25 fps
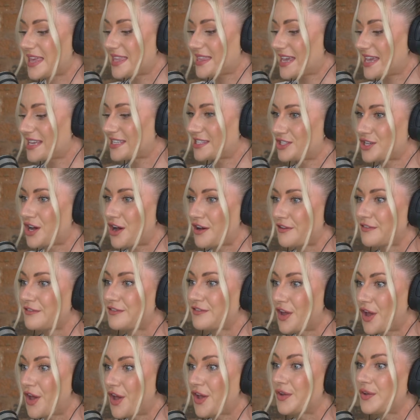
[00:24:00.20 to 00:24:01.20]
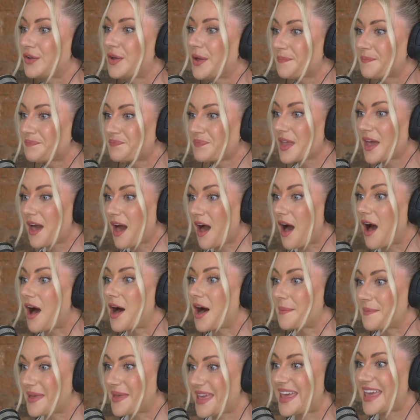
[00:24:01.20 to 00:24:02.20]
their staff know
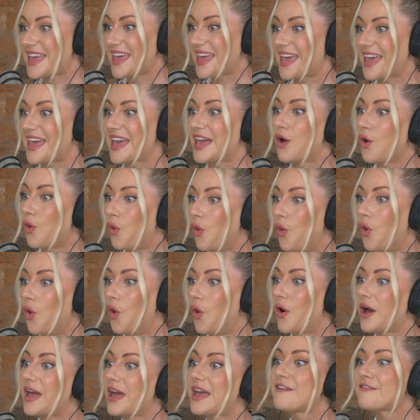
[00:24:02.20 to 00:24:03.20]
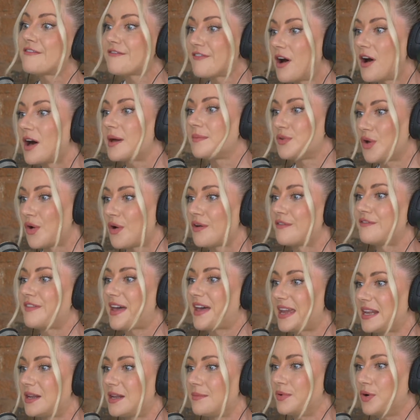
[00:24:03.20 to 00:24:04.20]
I'm here, or if I'm not
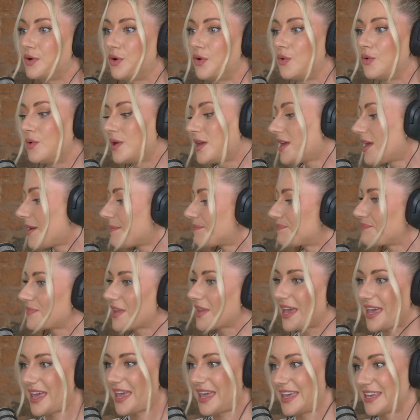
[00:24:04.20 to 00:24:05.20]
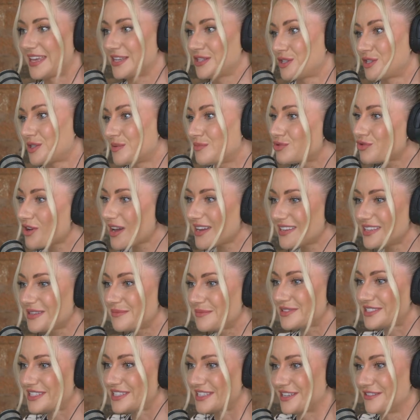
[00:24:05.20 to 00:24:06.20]
available, here's some training
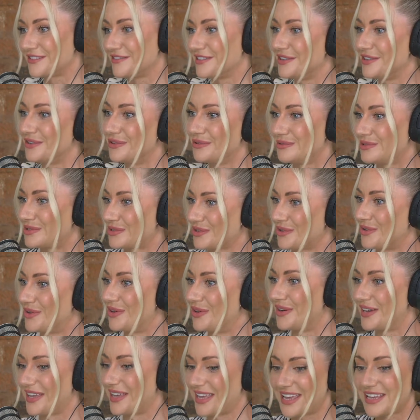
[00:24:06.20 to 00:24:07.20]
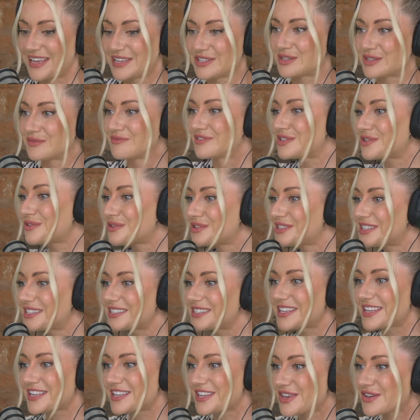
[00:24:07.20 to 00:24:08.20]
materials, or here's some resources
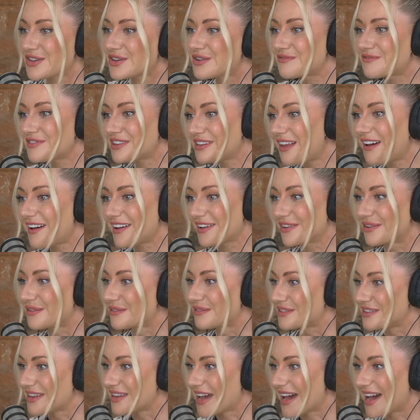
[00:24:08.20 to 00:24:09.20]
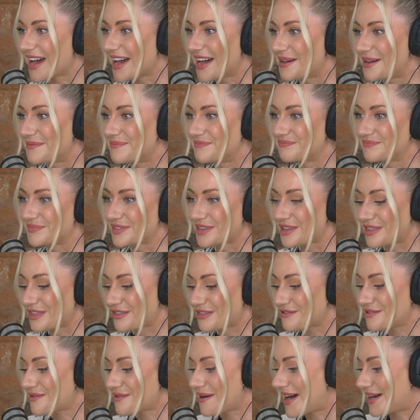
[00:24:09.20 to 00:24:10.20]
that you can rely on
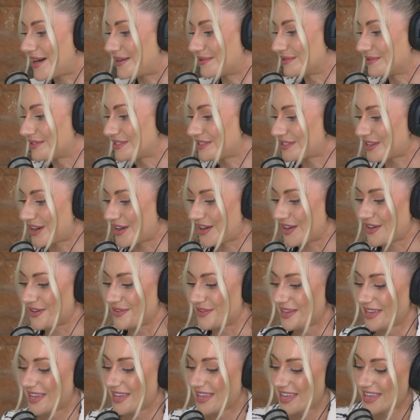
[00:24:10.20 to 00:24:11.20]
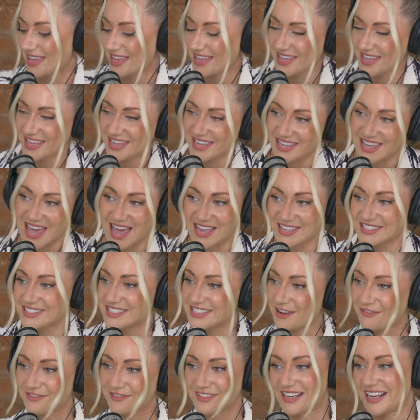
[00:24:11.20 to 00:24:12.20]
throughout. So yeah,
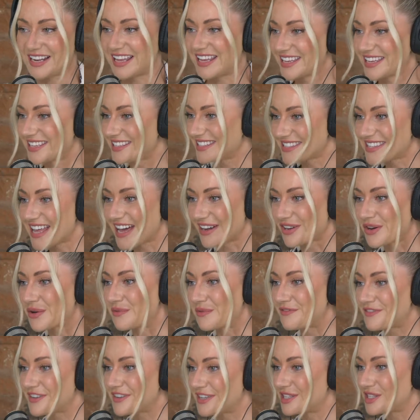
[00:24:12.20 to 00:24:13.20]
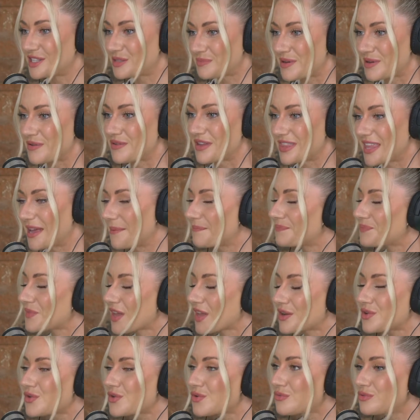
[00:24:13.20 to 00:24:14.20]
definitely, it is that confidence building thing.
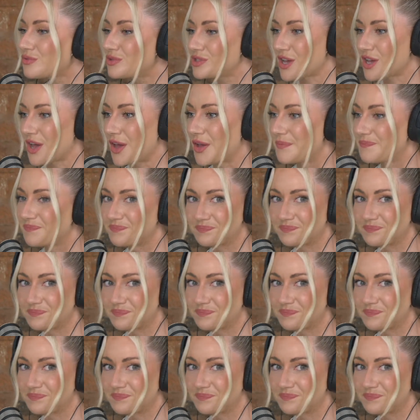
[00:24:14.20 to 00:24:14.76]
And also,